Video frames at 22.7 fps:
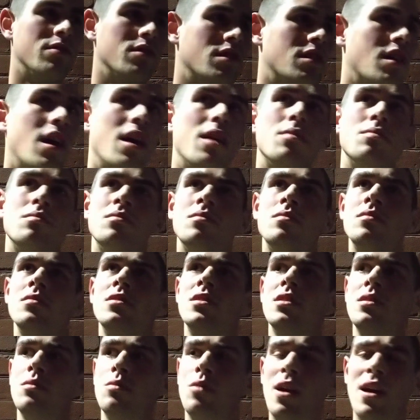It
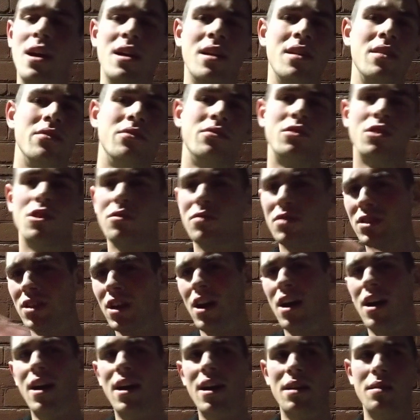comes in waves over
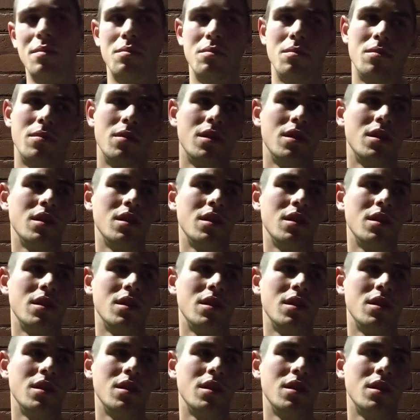time.